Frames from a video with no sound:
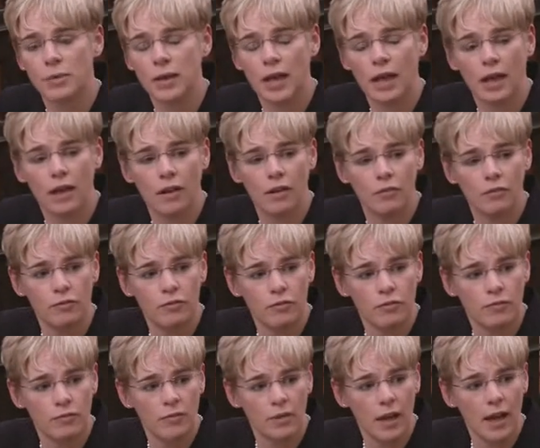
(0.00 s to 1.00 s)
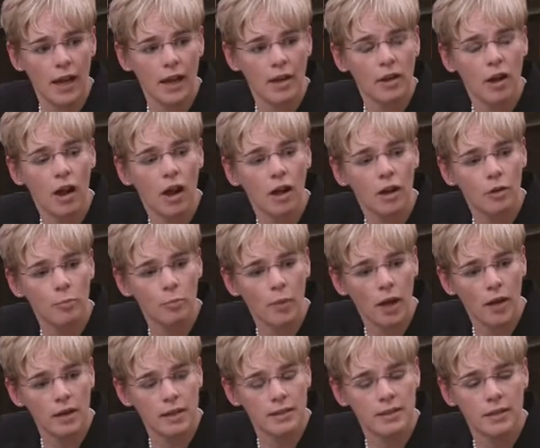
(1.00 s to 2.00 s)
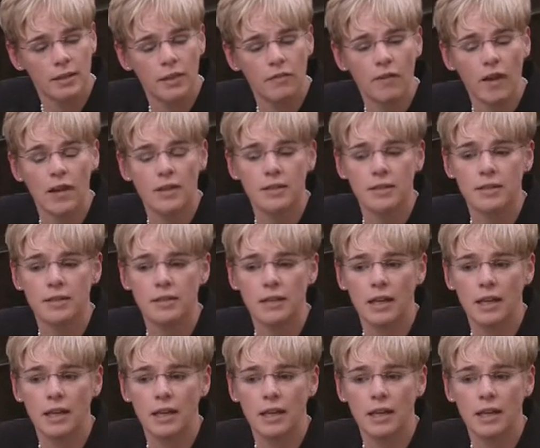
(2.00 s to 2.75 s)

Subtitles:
We have ad hoc bodies that advise us.